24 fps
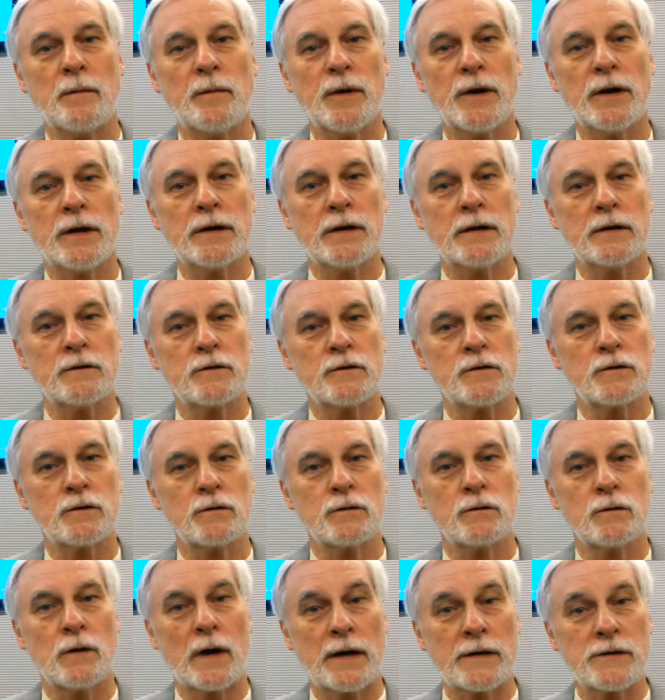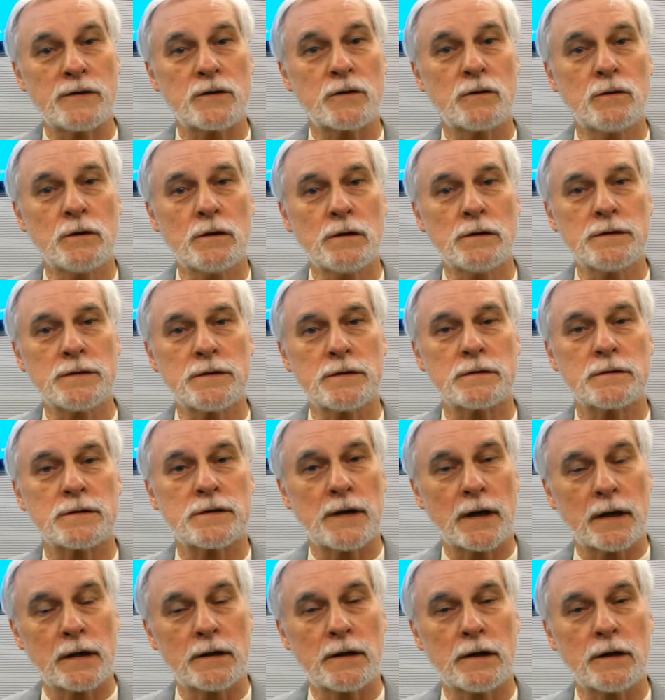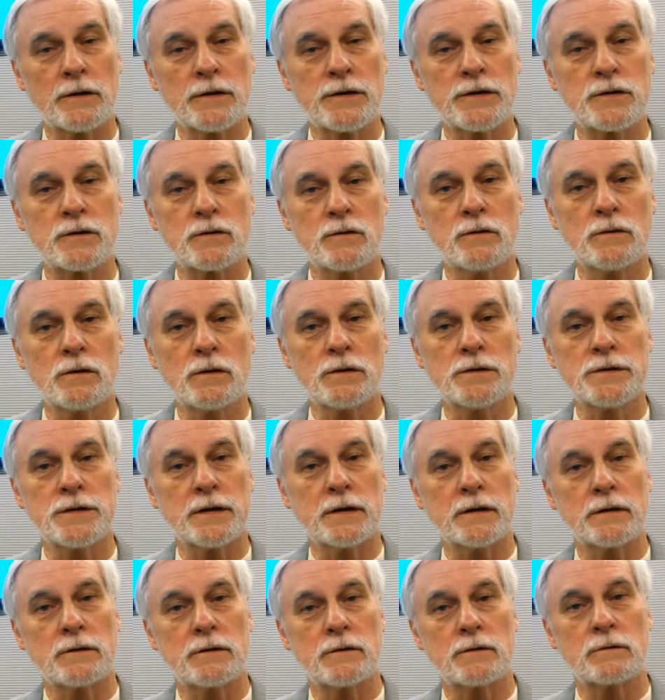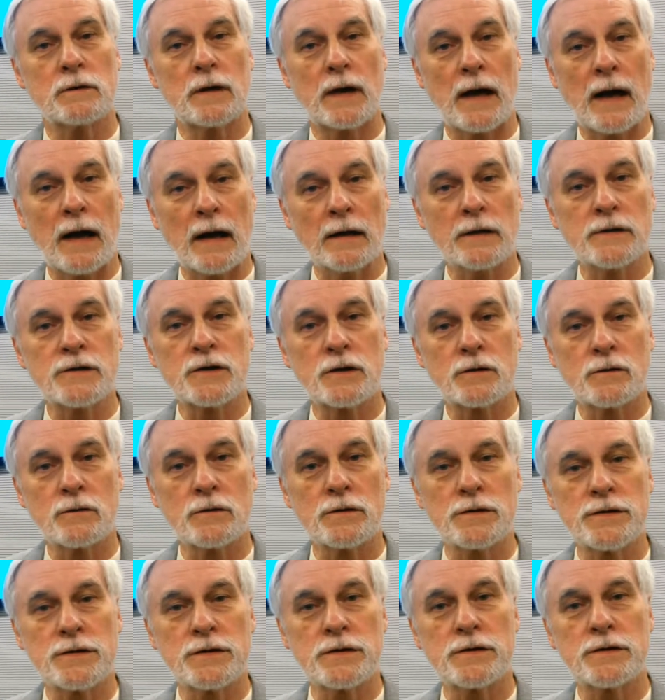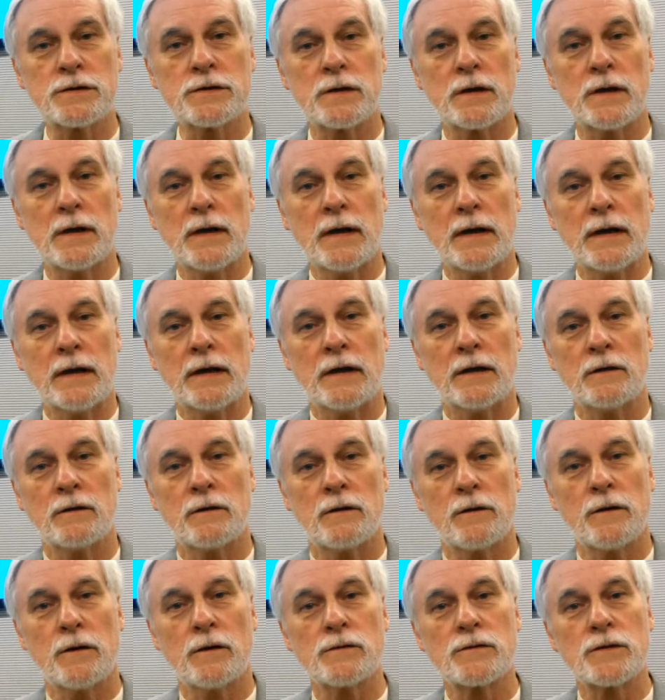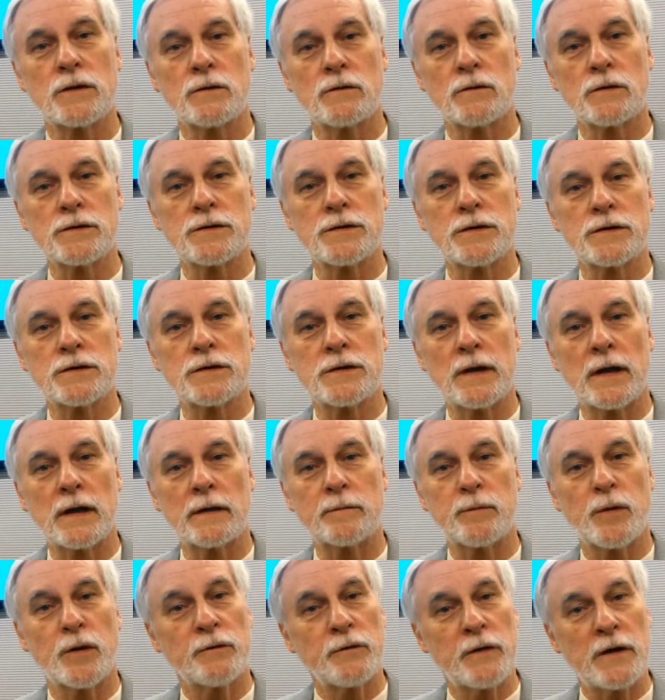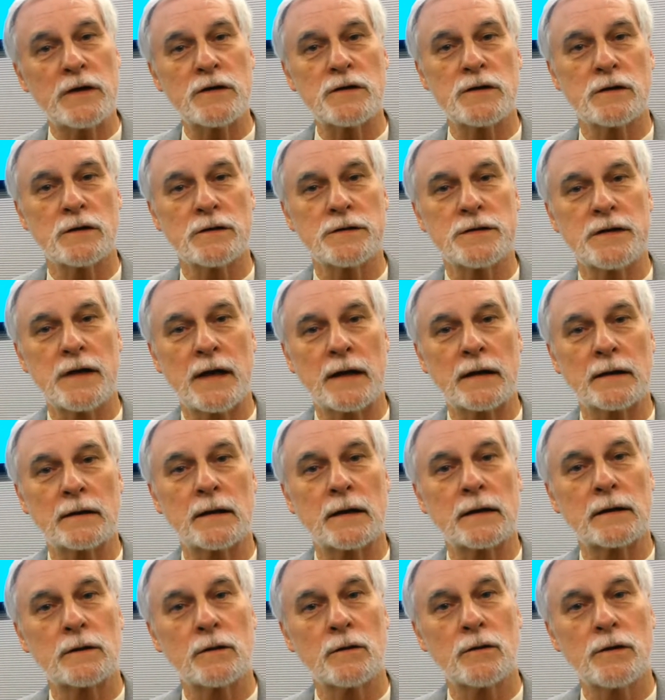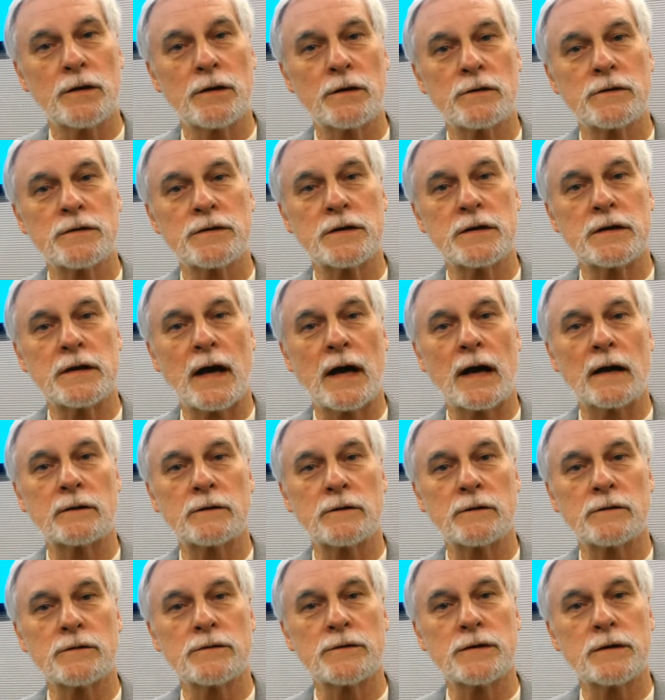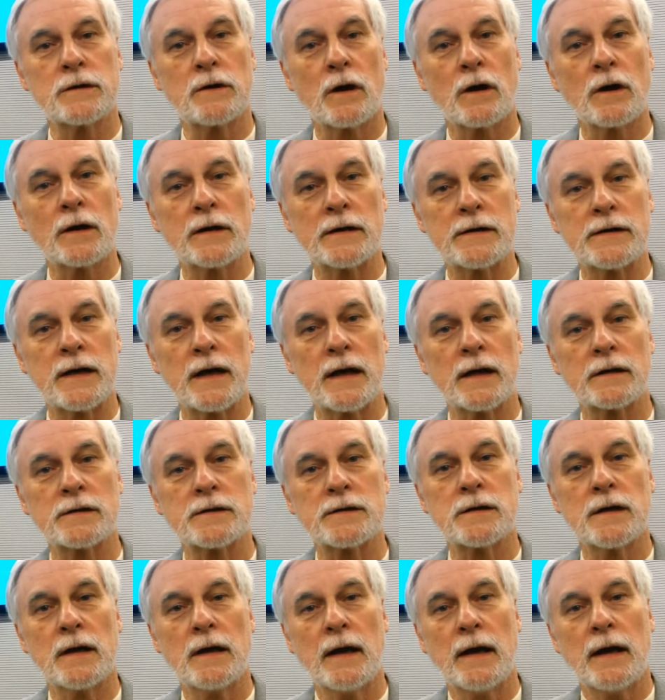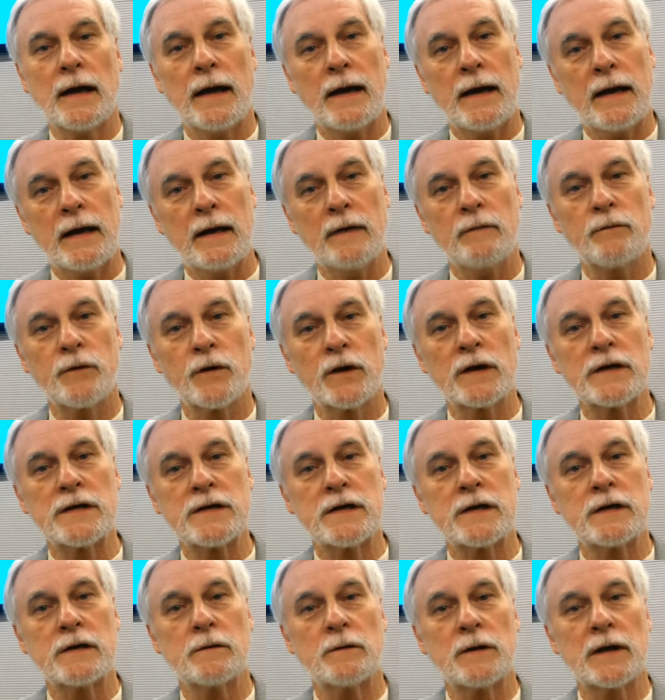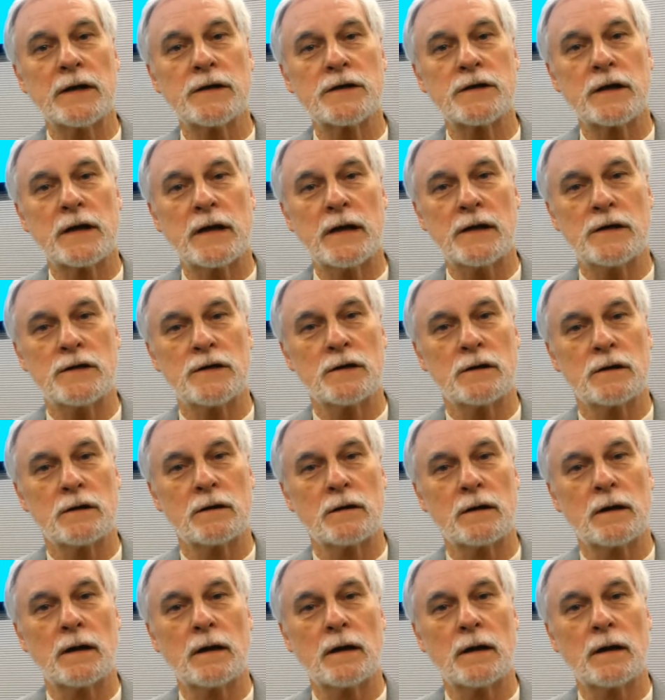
but into high schools, secondary schools, into college courses, into those courses that professionals take, like lawyers and doctors and architects, and for continuing education.